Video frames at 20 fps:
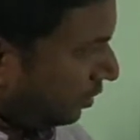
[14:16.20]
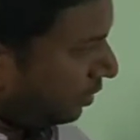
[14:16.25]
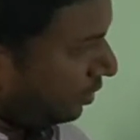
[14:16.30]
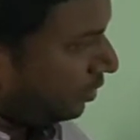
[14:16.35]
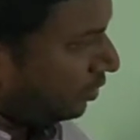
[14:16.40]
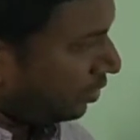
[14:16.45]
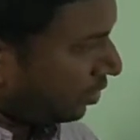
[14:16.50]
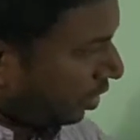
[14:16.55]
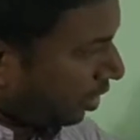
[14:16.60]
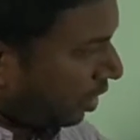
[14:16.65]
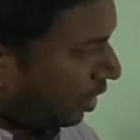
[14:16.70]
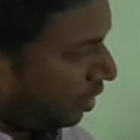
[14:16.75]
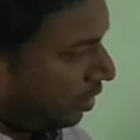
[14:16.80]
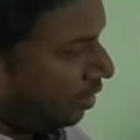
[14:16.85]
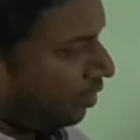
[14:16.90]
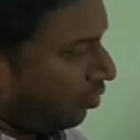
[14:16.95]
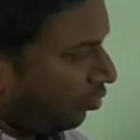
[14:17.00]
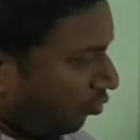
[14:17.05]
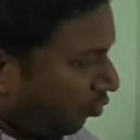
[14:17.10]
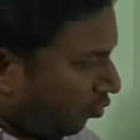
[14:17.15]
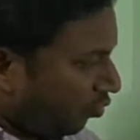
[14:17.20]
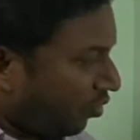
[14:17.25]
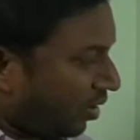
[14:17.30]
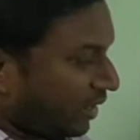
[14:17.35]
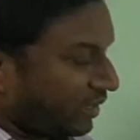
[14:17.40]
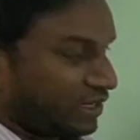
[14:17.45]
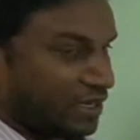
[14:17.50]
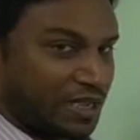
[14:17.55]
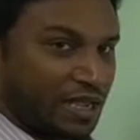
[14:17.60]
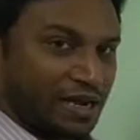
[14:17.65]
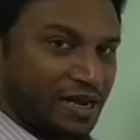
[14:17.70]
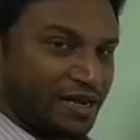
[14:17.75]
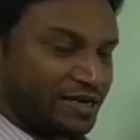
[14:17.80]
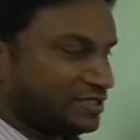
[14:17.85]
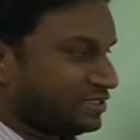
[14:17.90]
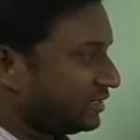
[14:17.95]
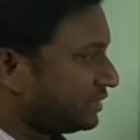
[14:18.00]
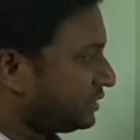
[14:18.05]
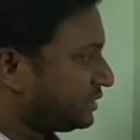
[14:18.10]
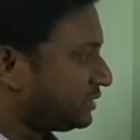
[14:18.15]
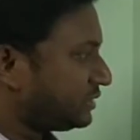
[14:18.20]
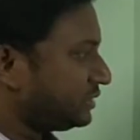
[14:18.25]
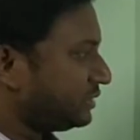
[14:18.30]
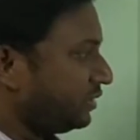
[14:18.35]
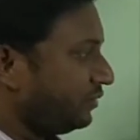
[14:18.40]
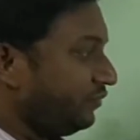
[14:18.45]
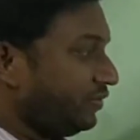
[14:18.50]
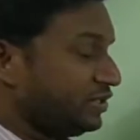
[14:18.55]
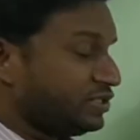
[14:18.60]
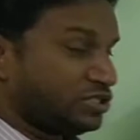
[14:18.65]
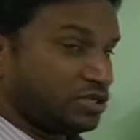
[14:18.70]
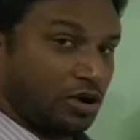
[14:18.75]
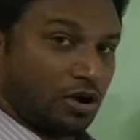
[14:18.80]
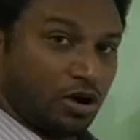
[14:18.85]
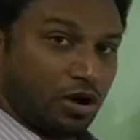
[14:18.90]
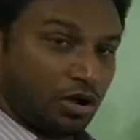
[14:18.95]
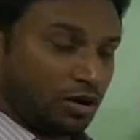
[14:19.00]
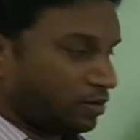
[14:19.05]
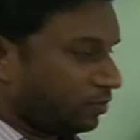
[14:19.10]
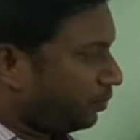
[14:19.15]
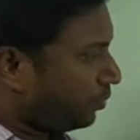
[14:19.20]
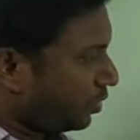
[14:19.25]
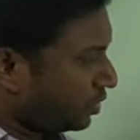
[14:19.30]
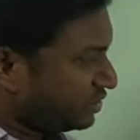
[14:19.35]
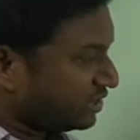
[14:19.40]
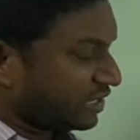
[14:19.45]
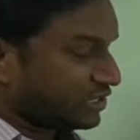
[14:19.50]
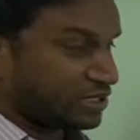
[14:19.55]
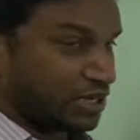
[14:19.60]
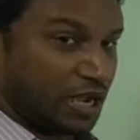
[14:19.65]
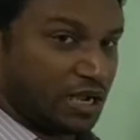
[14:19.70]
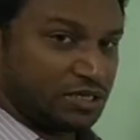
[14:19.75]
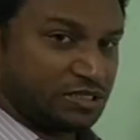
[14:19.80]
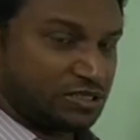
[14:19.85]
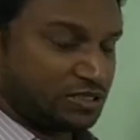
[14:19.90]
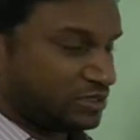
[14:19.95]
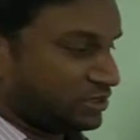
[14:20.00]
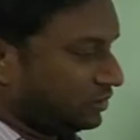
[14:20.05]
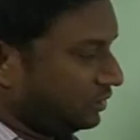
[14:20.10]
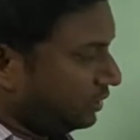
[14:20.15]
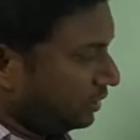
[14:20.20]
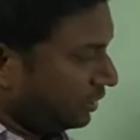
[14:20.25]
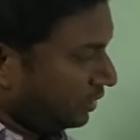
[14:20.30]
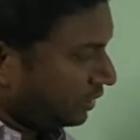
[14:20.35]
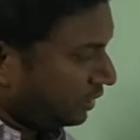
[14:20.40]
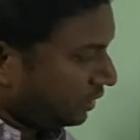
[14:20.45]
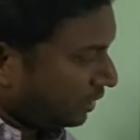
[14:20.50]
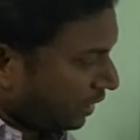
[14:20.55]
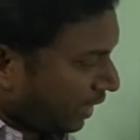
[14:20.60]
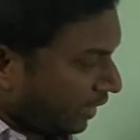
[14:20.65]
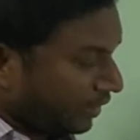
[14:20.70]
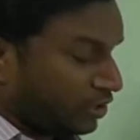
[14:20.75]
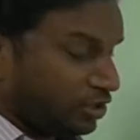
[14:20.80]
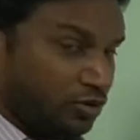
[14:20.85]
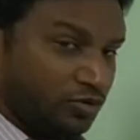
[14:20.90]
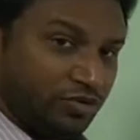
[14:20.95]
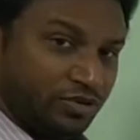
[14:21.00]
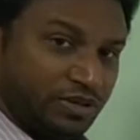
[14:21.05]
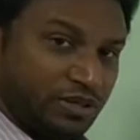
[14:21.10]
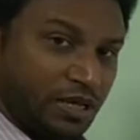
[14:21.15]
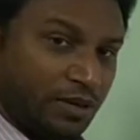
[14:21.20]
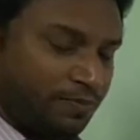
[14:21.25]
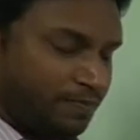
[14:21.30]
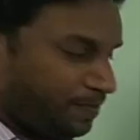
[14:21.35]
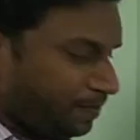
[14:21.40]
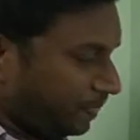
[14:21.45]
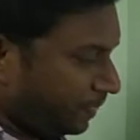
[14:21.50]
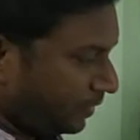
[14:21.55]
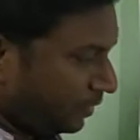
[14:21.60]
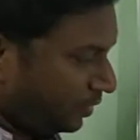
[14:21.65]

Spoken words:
draw vertical edges which are projectors. Continue with them.